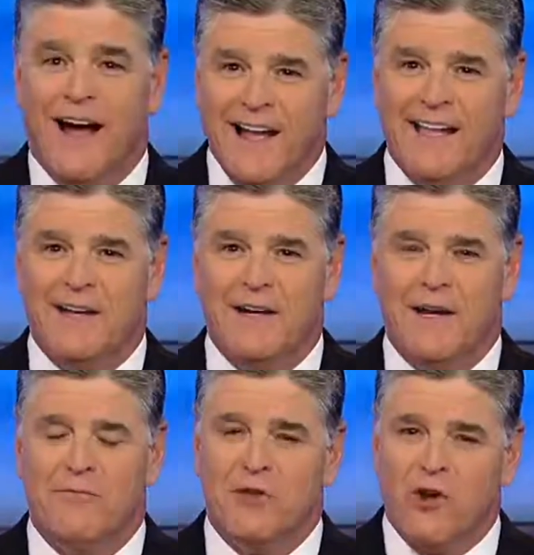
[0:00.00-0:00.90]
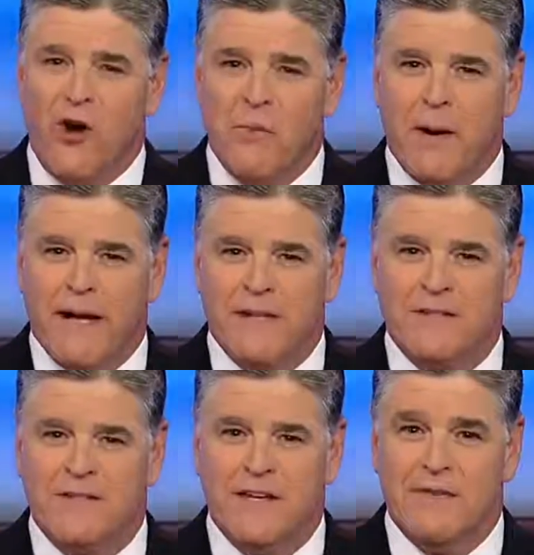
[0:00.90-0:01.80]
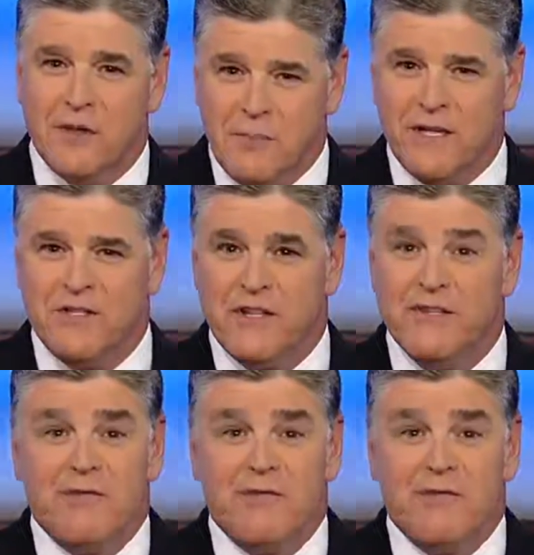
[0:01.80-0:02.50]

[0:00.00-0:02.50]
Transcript: I get it. If the dog bites, if the bee stings,